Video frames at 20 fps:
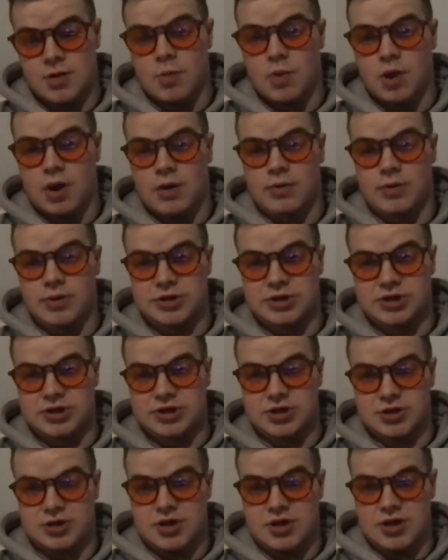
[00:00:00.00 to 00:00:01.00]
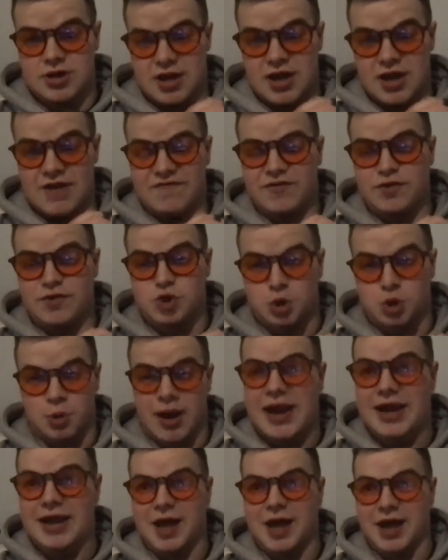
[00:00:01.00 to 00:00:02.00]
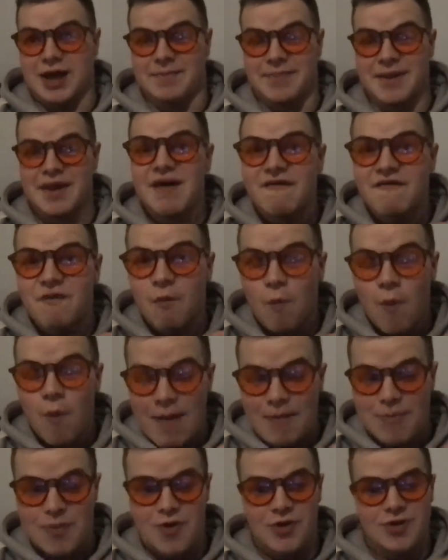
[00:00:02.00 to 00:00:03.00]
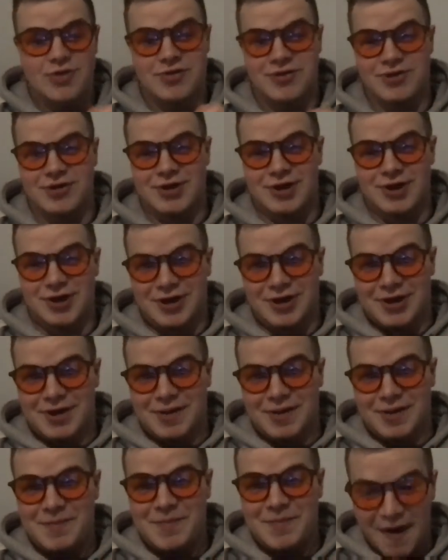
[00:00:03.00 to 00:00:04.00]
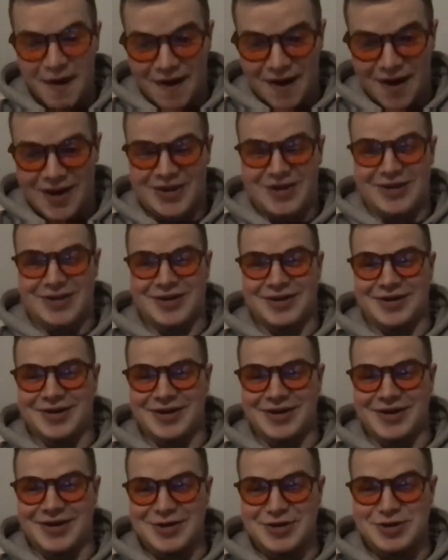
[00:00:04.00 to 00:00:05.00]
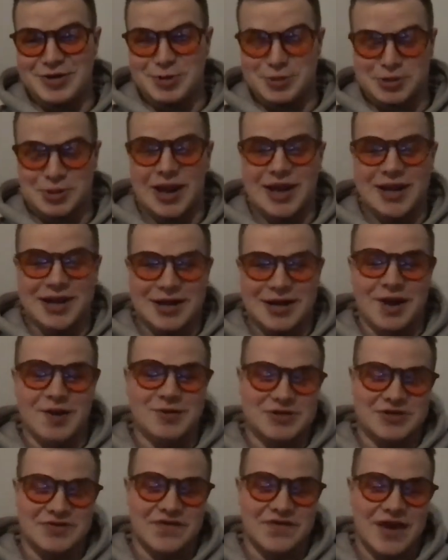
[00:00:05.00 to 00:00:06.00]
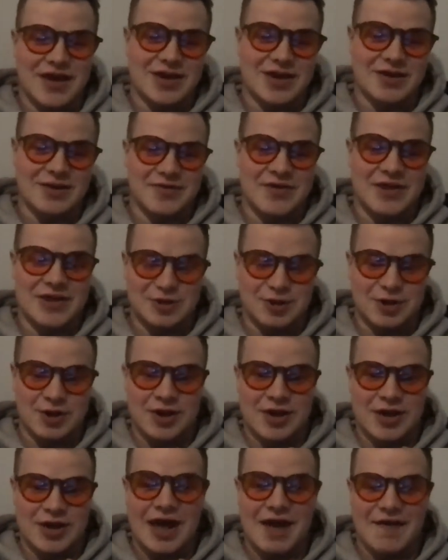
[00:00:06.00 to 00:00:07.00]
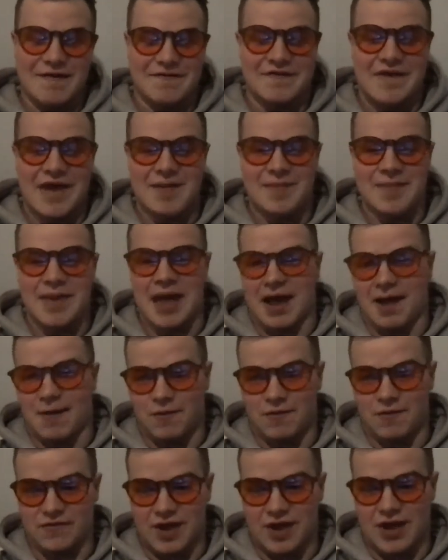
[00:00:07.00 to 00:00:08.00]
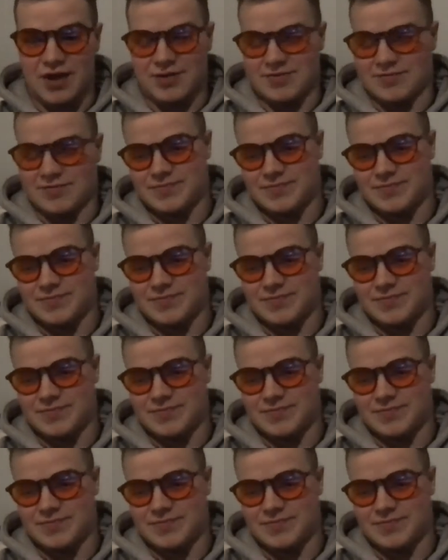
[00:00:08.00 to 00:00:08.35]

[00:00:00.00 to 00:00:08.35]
Whereas if you train like a bit of a weapon, but you train close to failure, then you're going to get a fair bit out of that.